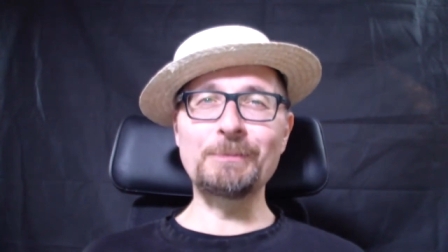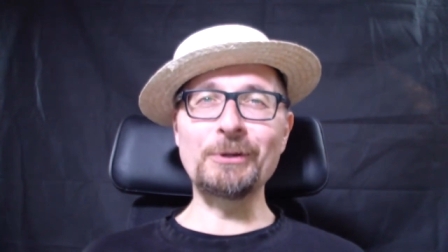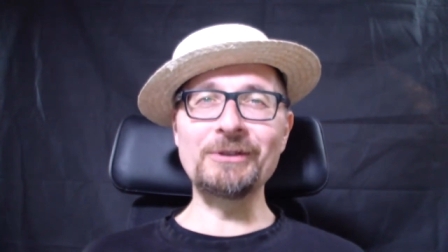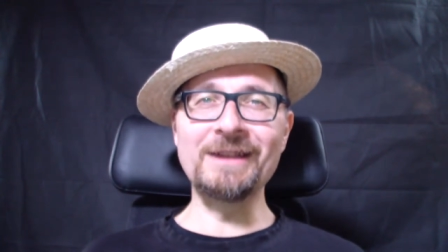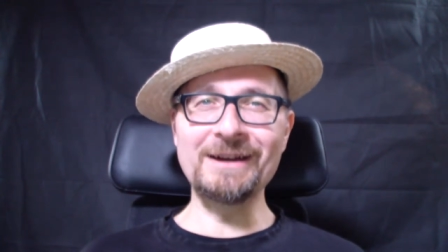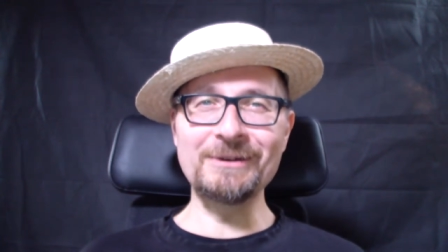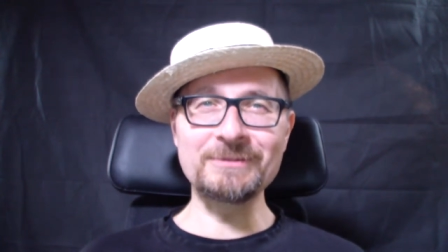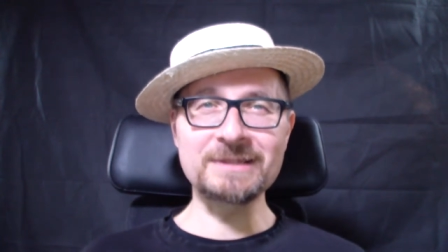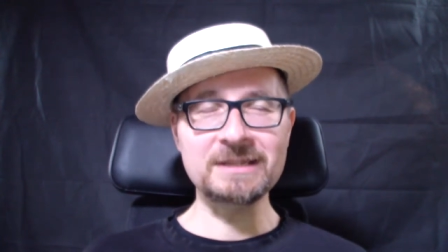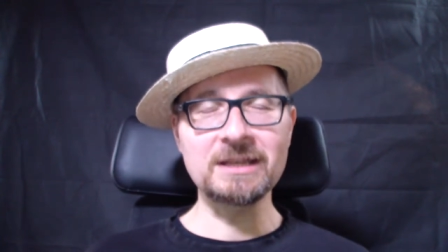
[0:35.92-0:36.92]

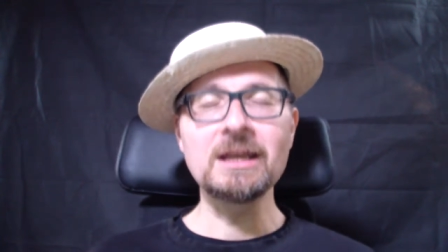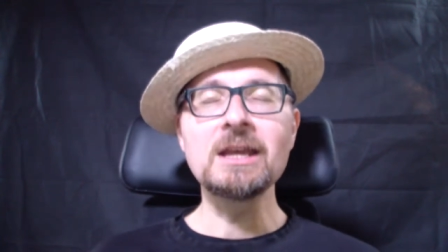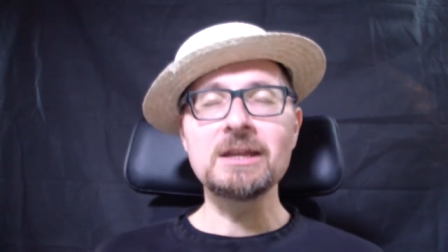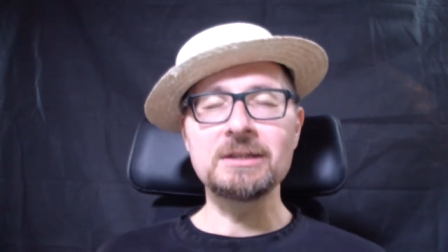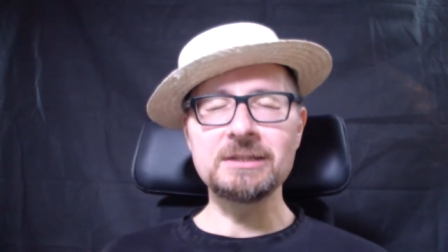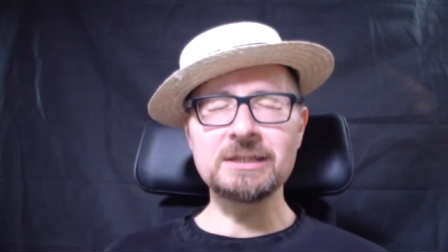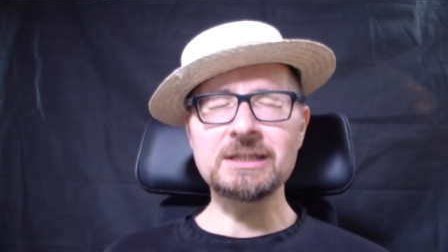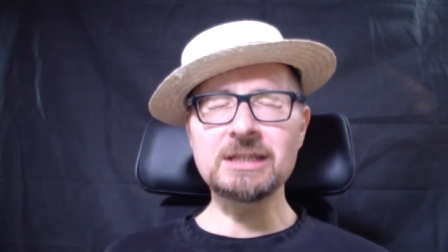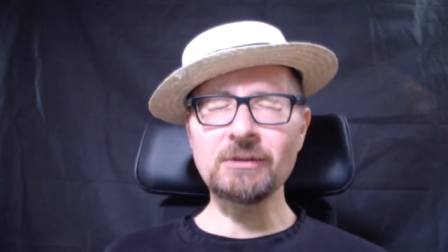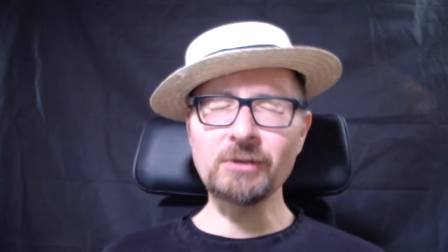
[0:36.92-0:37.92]
pronounce.
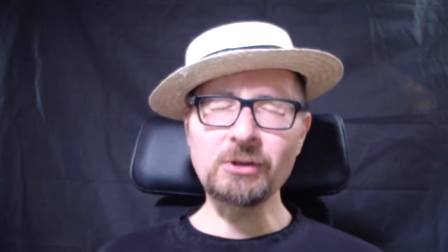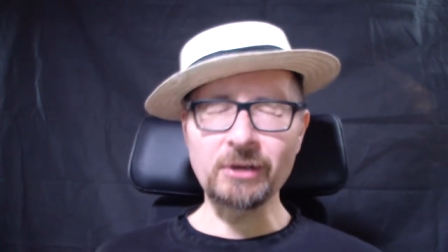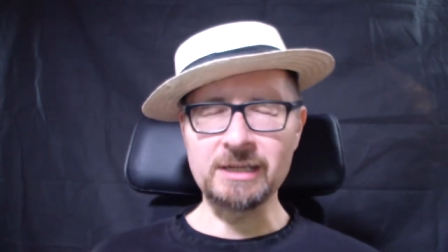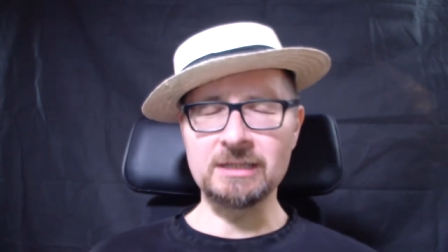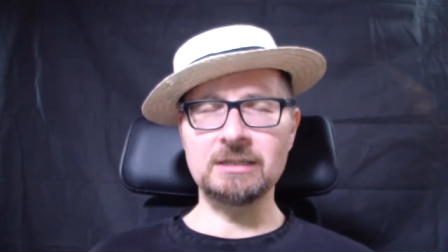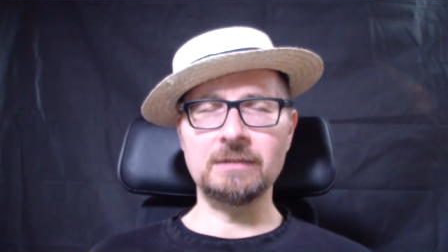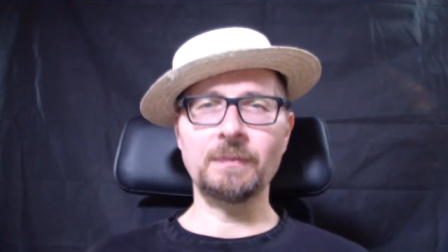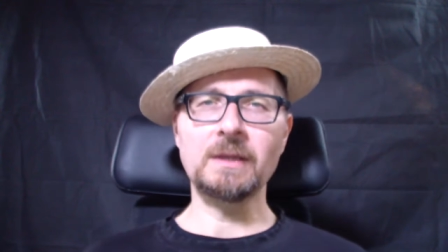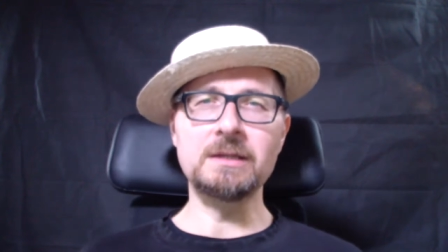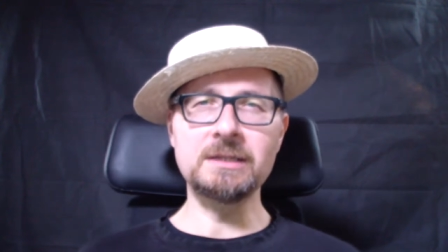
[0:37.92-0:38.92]
Deteriorate,
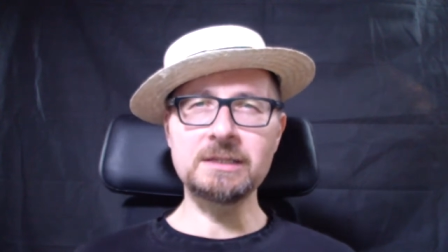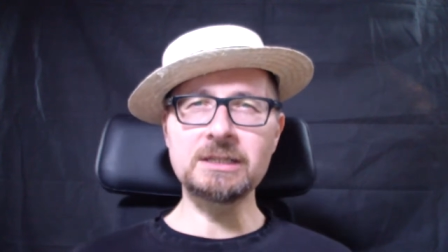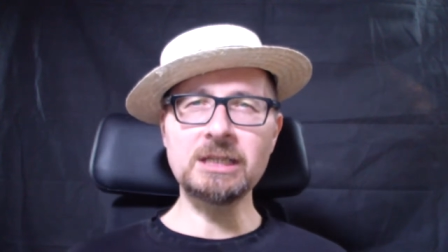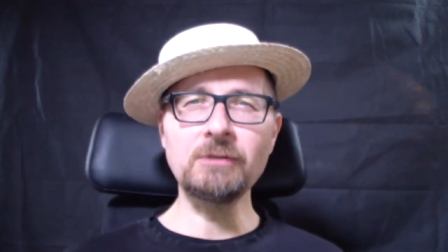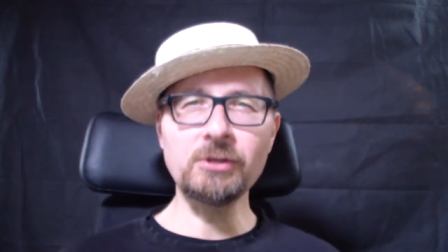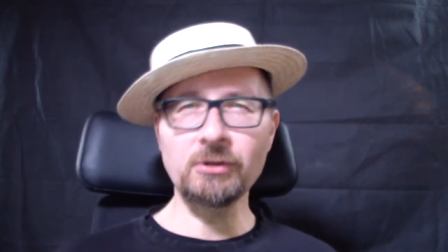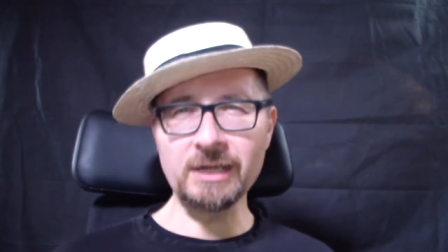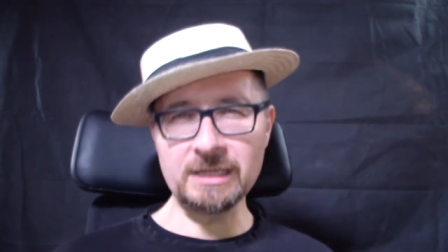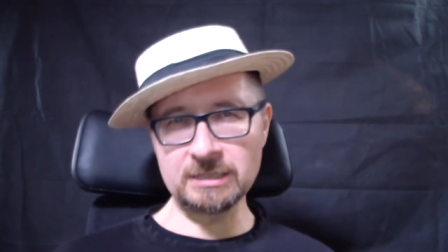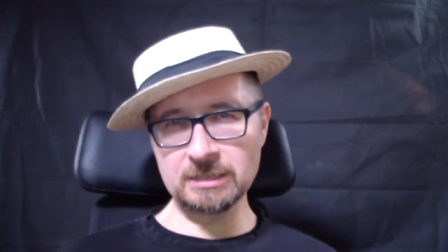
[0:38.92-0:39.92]

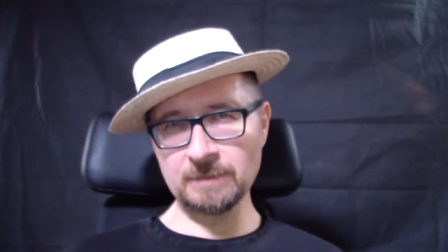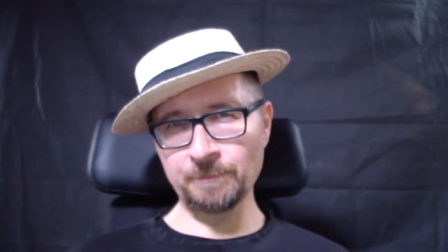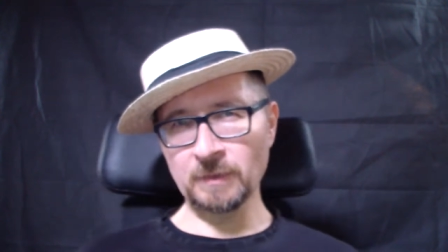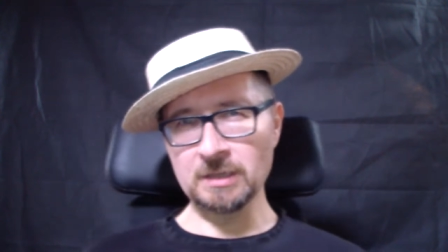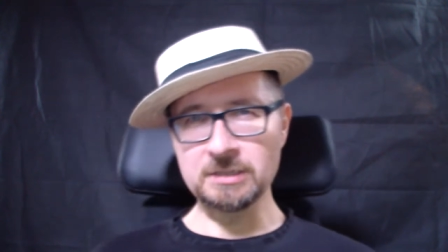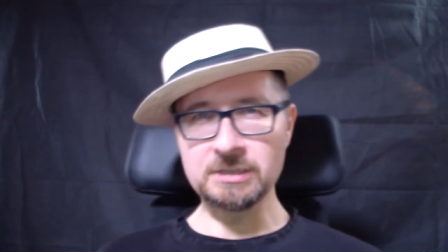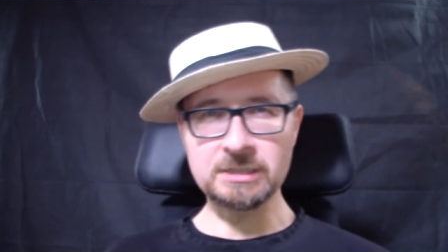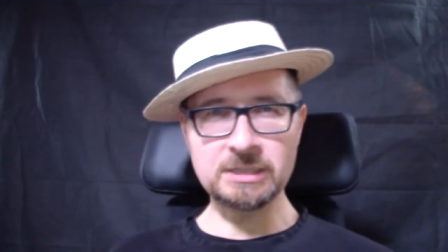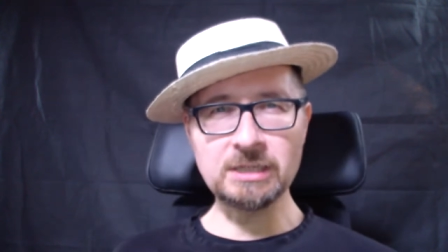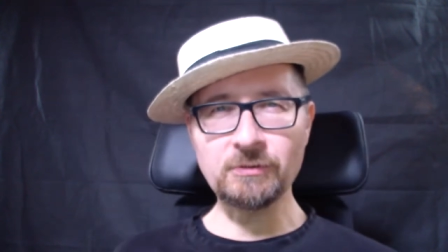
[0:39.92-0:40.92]
deteriorate,
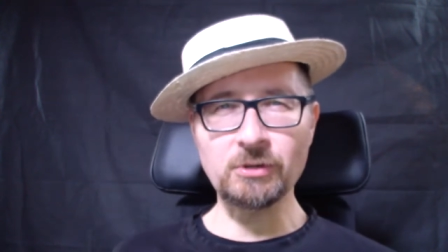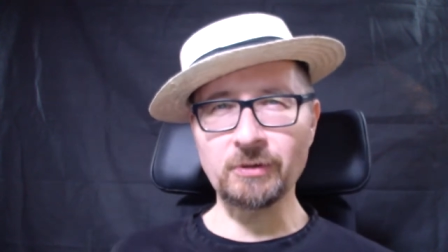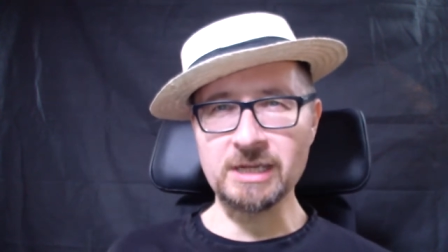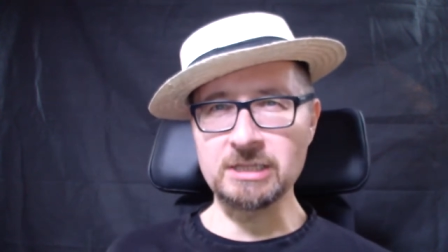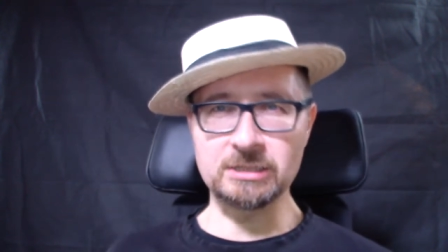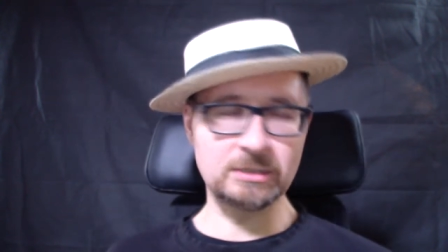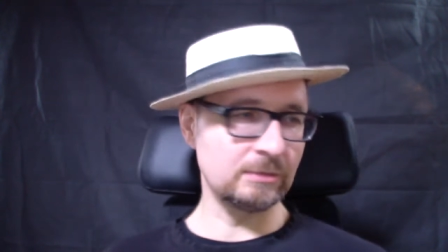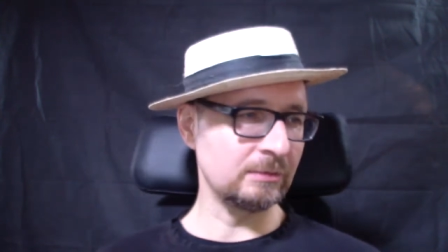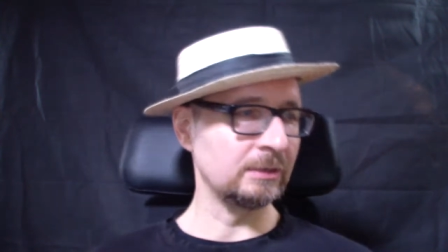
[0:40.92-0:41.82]
deteriorate.